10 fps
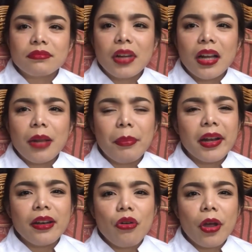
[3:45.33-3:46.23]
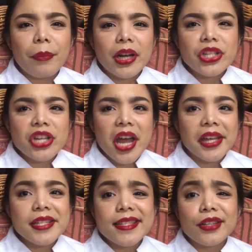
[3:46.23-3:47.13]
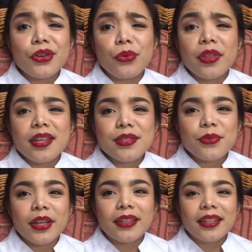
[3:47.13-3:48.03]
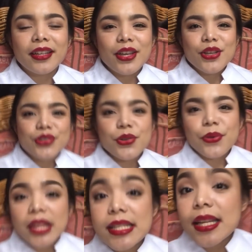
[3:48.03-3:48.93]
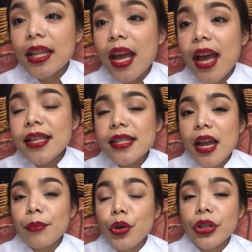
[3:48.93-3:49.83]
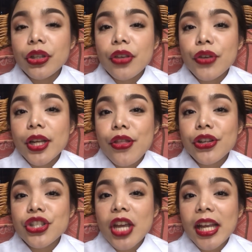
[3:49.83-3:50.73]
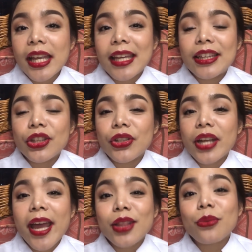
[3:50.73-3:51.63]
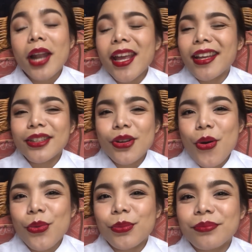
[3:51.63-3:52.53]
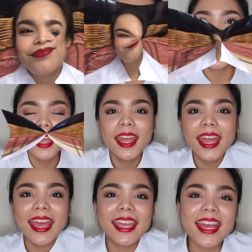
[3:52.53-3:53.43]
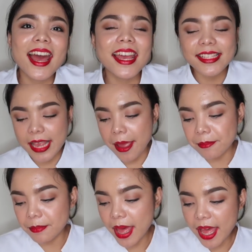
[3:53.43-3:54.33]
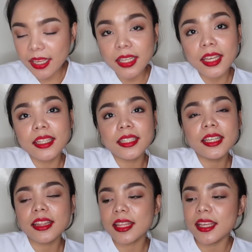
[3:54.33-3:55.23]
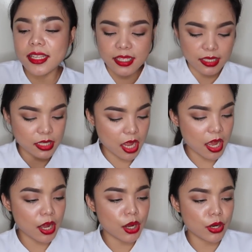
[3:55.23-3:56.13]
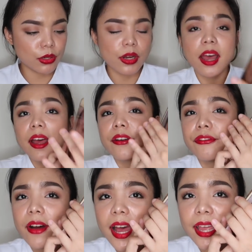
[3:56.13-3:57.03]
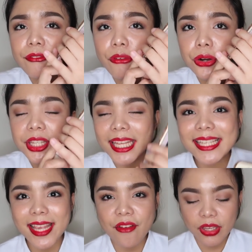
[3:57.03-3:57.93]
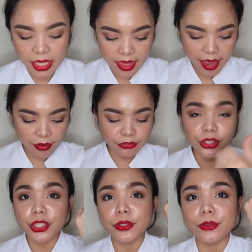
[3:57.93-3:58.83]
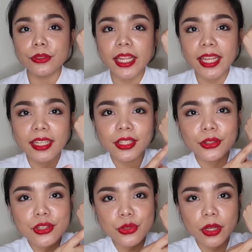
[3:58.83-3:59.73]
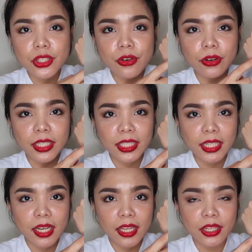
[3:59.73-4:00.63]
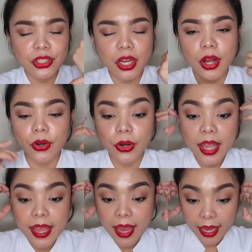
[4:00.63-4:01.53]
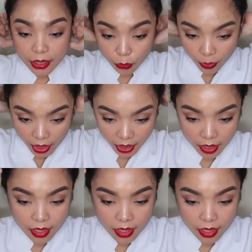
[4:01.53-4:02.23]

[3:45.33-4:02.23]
maganda pa rin, okay pa rin siya. I can still go with this one. So that's it guys. I'm going to give you another check-in tonight when I get home. Hey guys, I'm back and it is now 5:47 in the afternoon. And yung swatch ko kanina, ayan siya. Anyway,